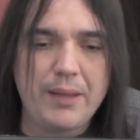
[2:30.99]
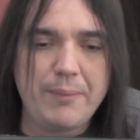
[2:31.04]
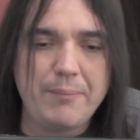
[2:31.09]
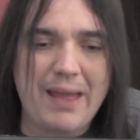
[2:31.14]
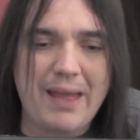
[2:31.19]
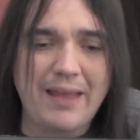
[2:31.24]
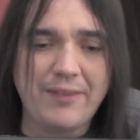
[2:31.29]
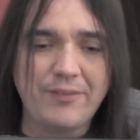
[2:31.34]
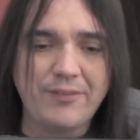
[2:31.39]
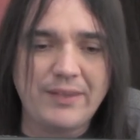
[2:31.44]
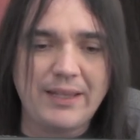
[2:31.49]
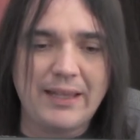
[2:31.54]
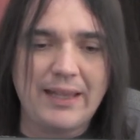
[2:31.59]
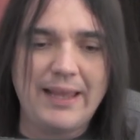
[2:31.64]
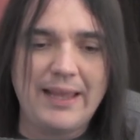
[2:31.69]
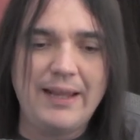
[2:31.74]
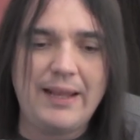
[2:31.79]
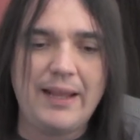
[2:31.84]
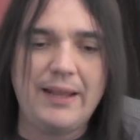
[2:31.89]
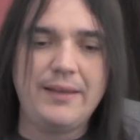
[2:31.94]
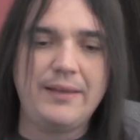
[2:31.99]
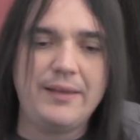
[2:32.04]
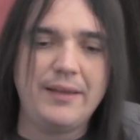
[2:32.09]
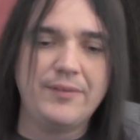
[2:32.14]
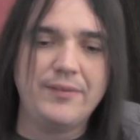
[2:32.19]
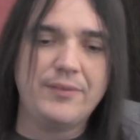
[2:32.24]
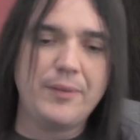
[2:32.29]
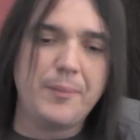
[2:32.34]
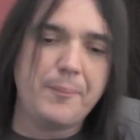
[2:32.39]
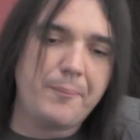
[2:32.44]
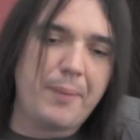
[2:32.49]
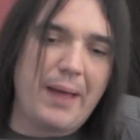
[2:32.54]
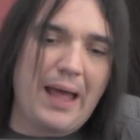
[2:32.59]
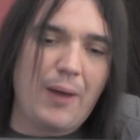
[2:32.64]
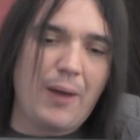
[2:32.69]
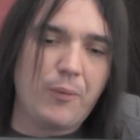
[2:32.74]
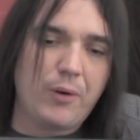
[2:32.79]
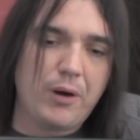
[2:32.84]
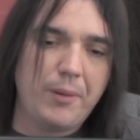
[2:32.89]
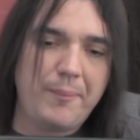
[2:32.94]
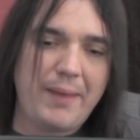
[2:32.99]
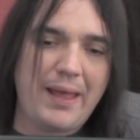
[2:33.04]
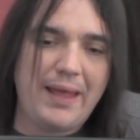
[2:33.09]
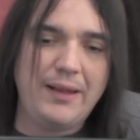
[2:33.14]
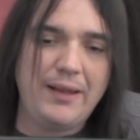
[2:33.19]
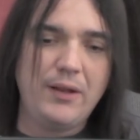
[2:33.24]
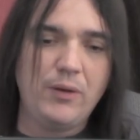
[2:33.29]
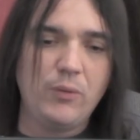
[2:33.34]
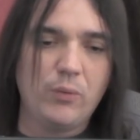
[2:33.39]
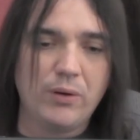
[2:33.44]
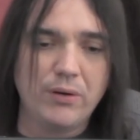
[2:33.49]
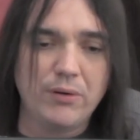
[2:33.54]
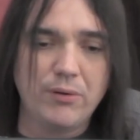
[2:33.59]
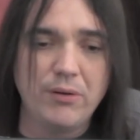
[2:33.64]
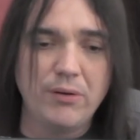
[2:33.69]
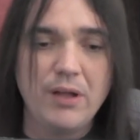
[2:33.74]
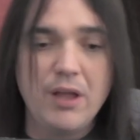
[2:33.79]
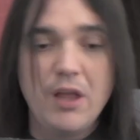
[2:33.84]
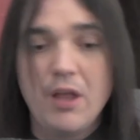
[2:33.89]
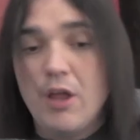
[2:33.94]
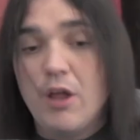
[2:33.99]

emasculate and disempower men in order